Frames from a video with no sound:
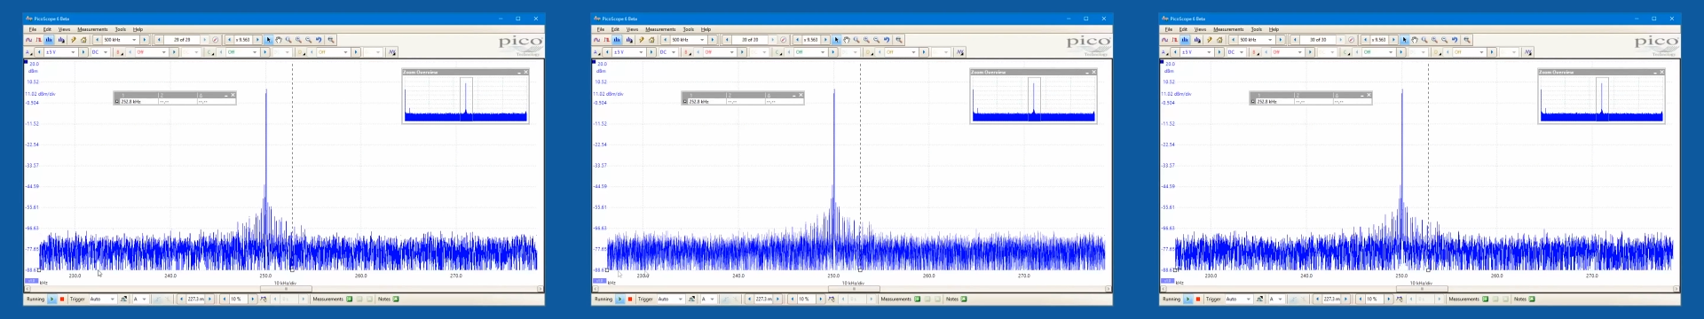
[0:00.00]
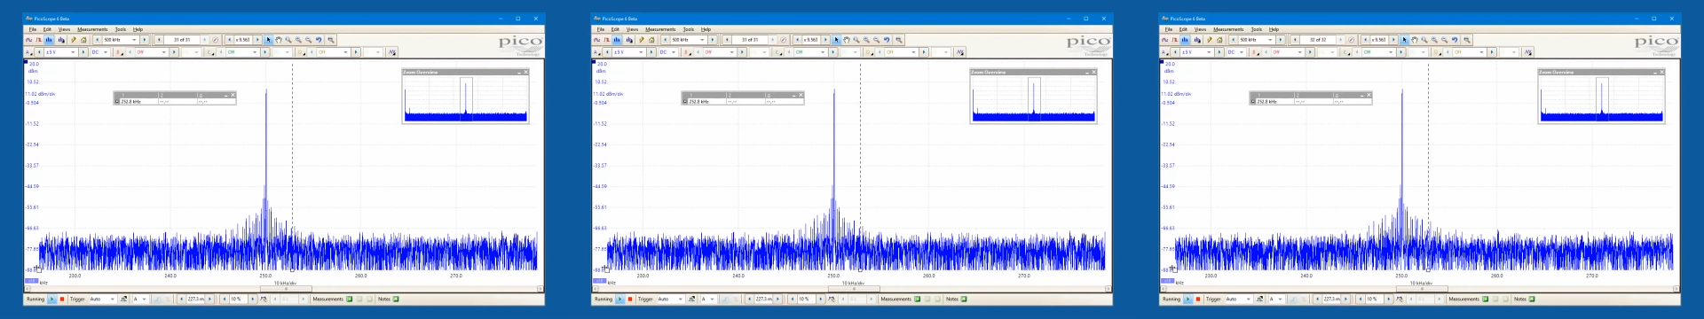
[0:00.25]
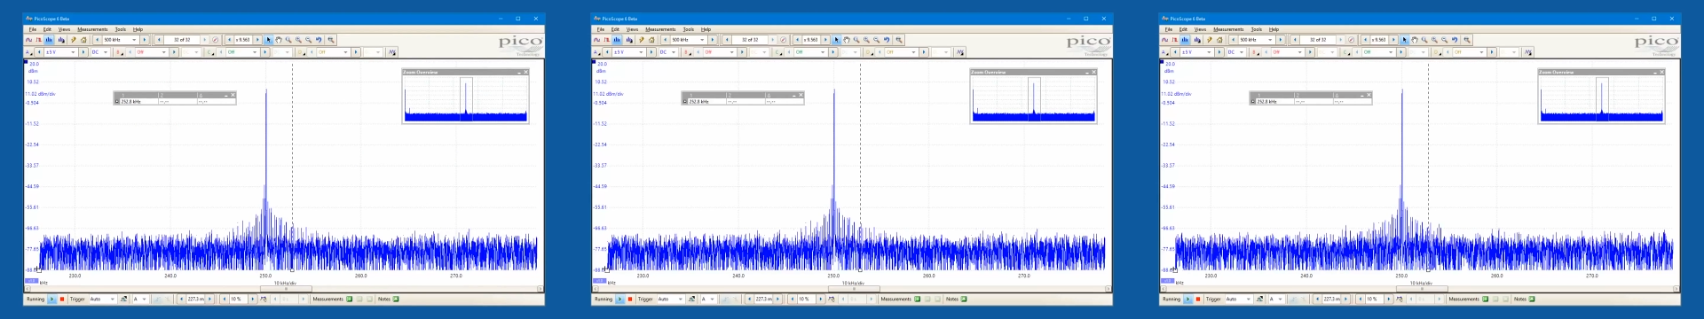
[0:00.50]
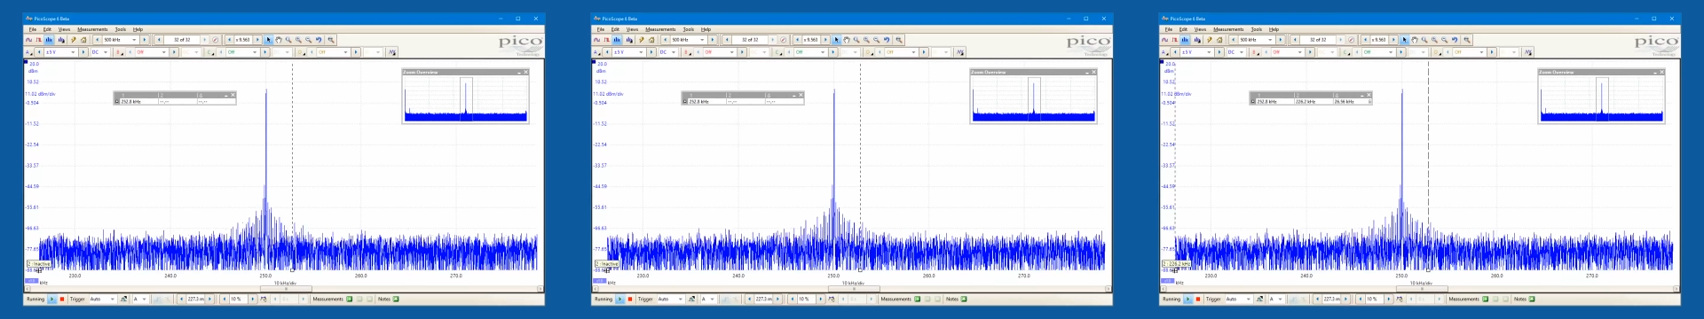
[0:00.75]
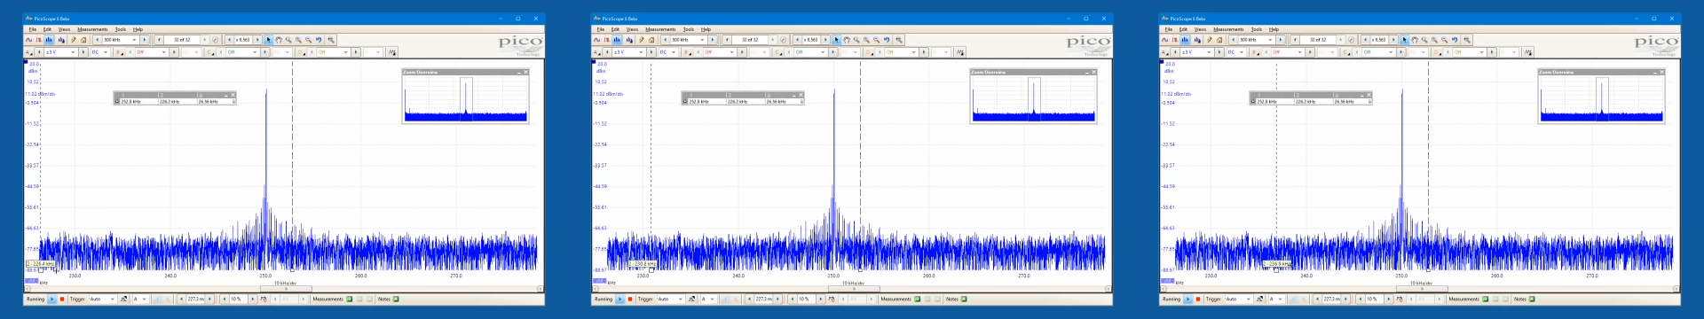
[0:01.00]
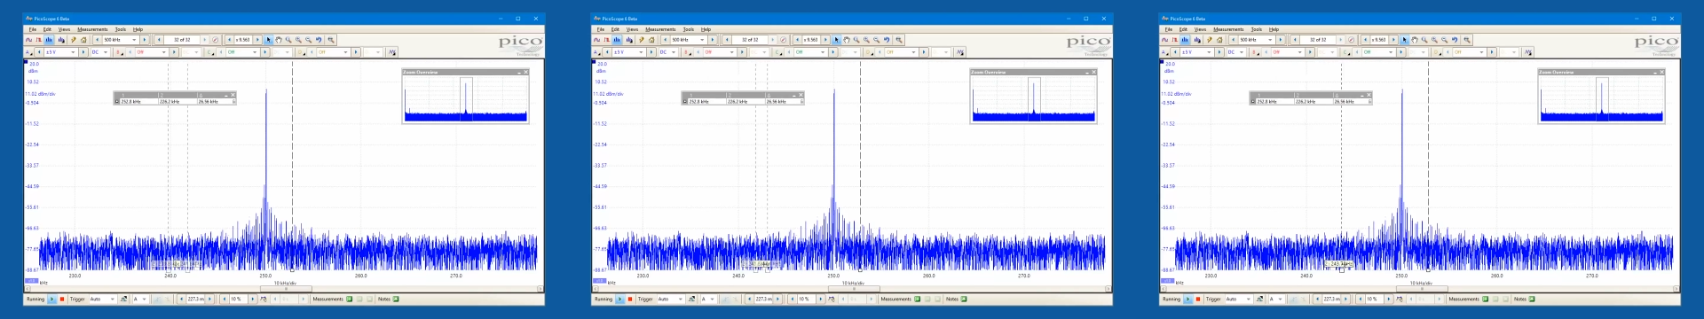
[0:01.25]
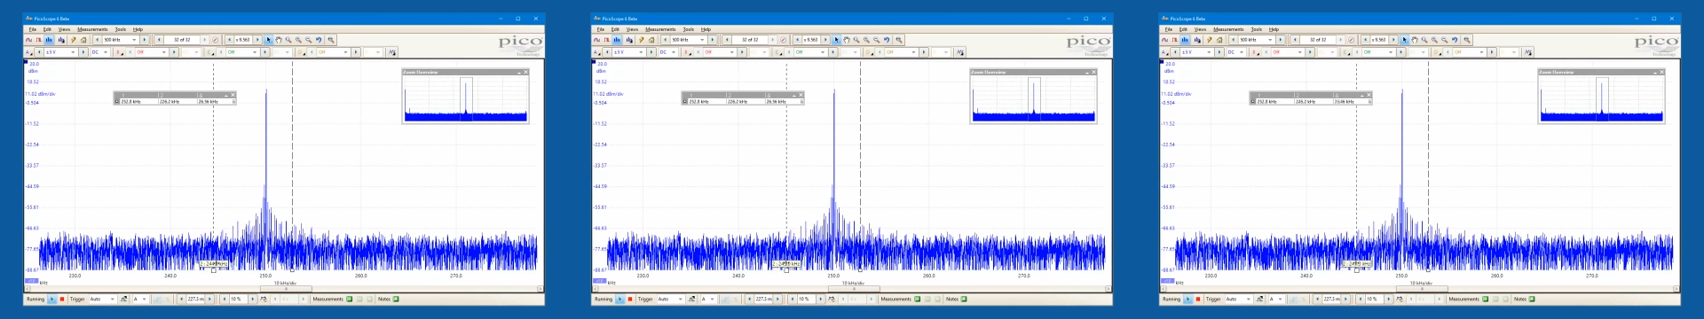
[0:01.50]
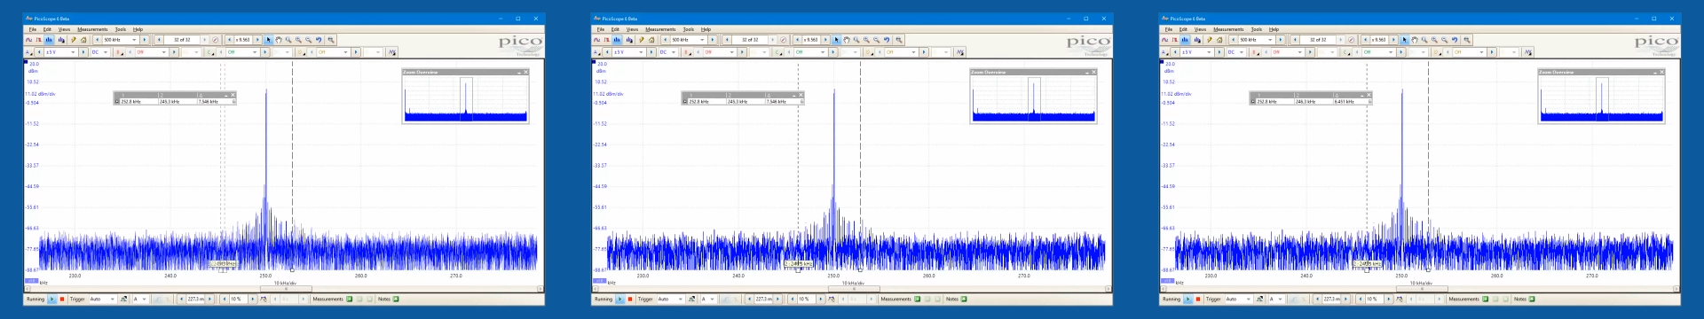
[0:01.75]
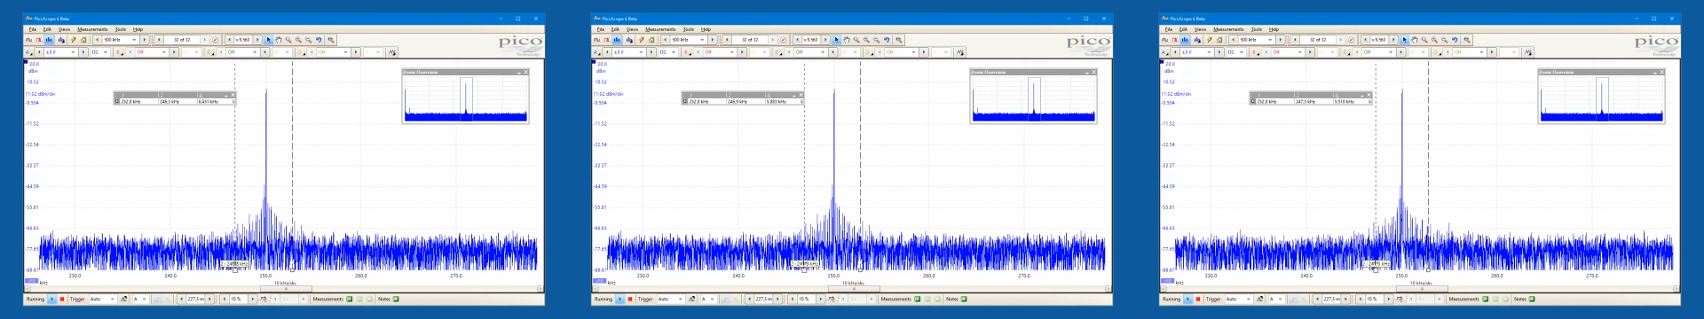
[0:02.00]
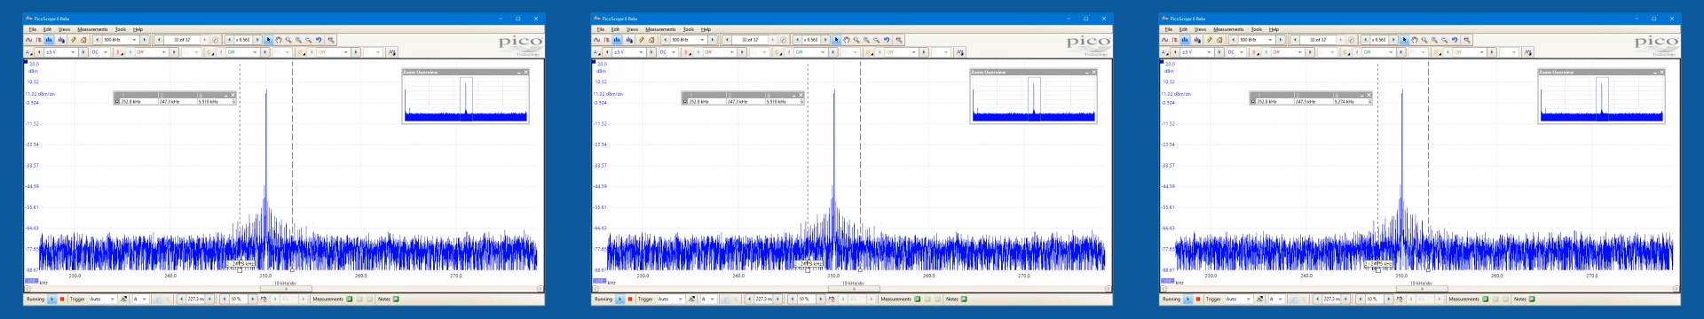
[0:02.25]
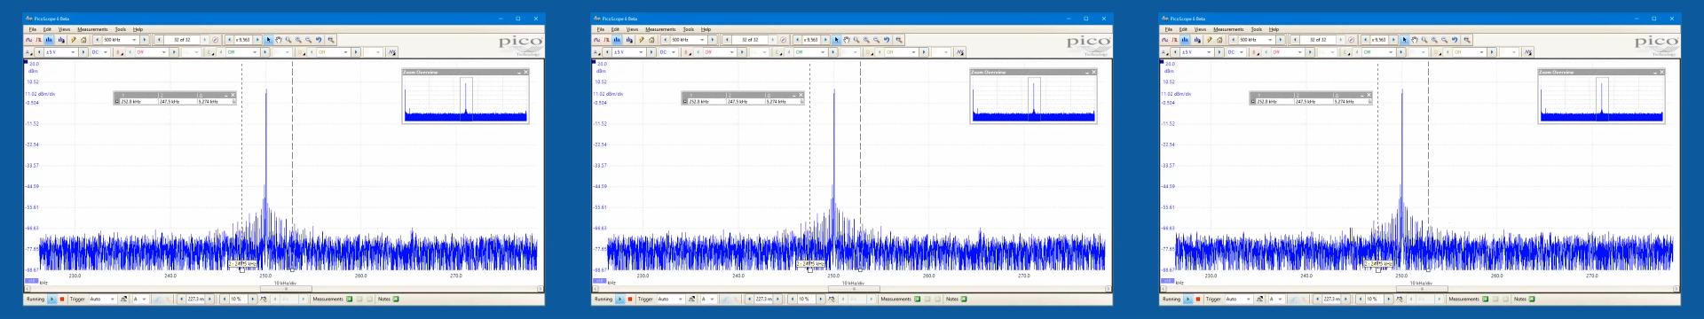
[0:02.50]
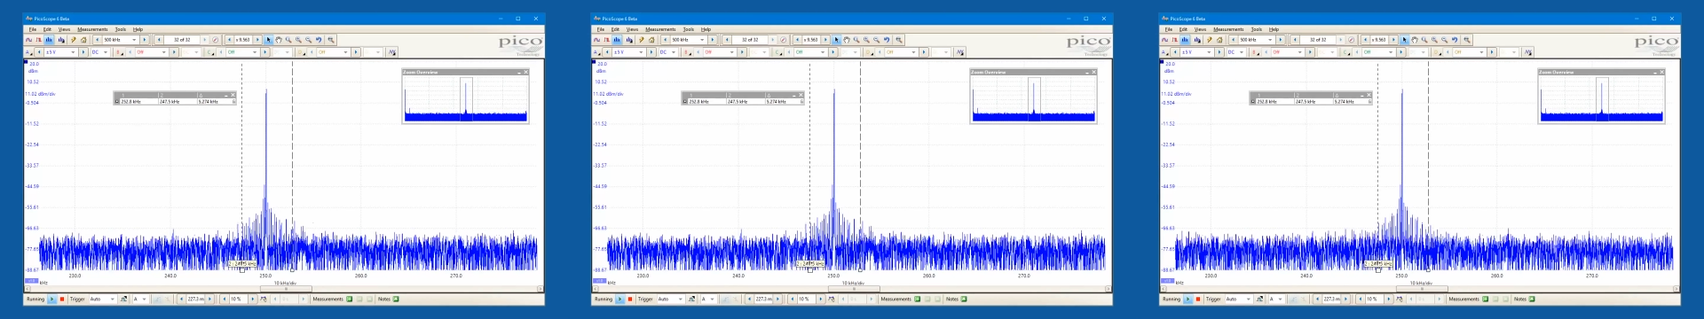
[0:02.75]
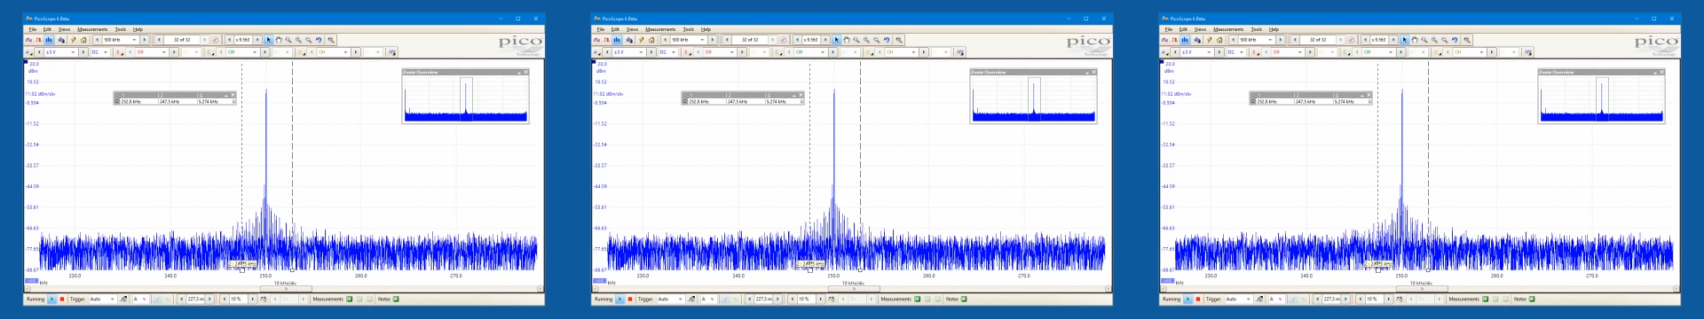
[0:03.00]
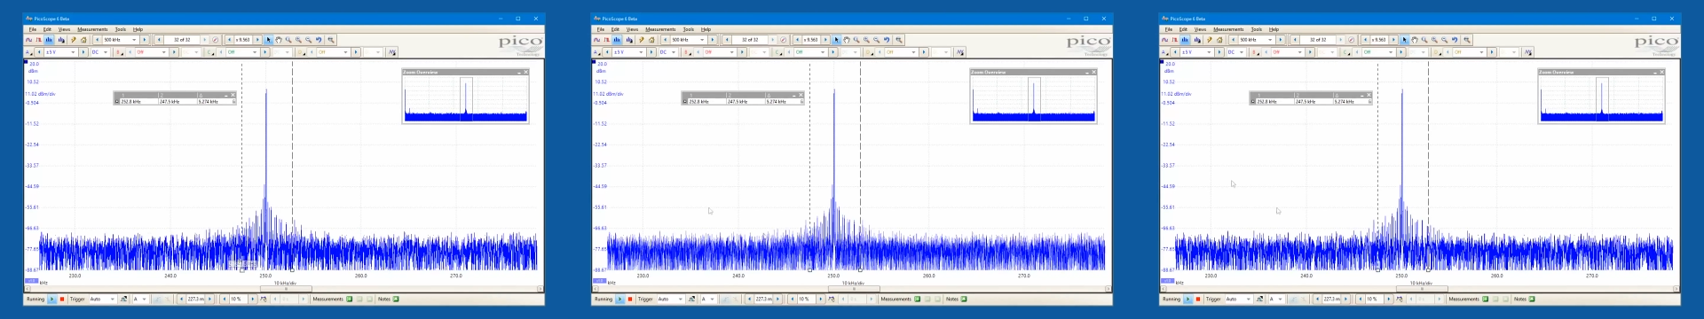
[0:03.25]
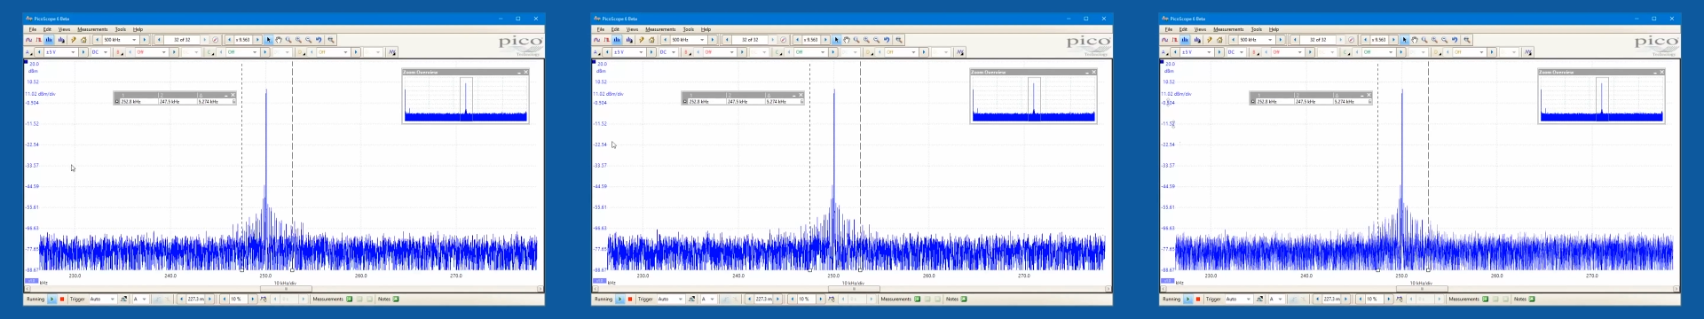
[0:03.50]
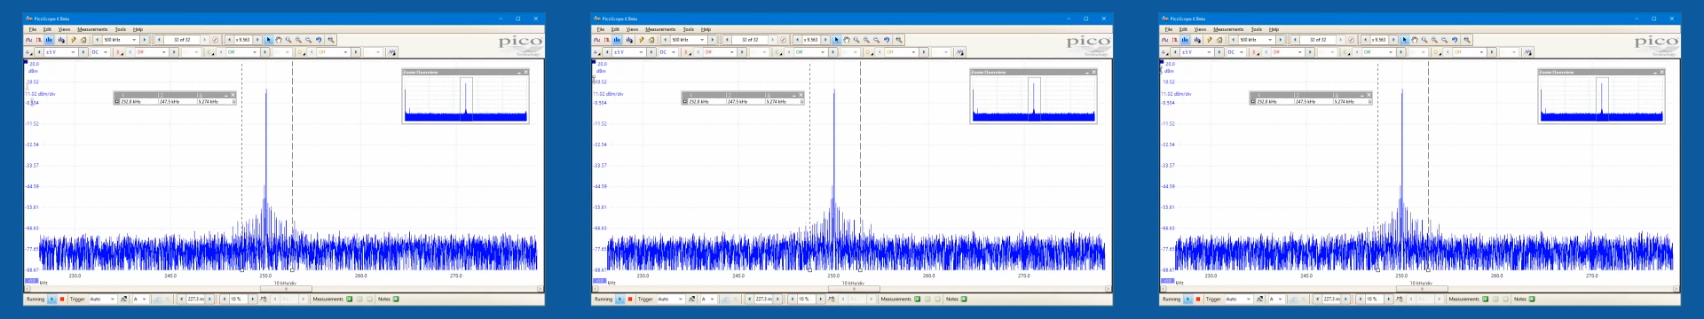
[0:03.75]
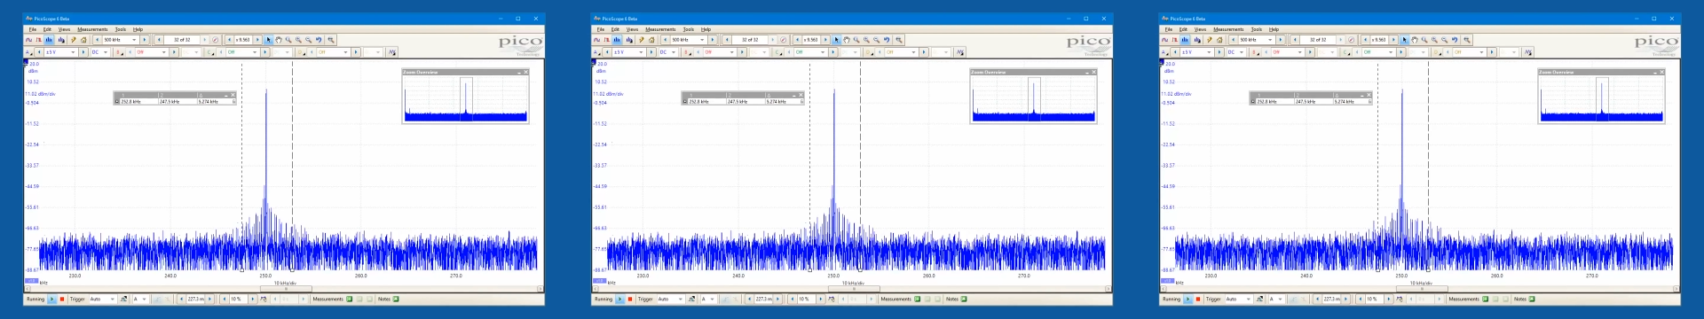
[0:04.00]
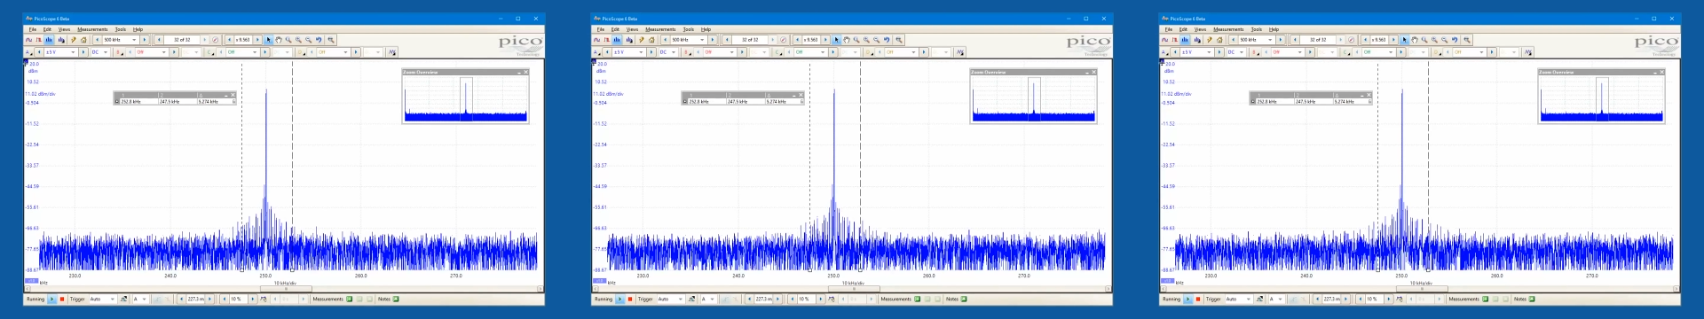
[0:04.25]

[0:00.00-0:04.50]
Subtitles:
Nobody's mouth can be seen.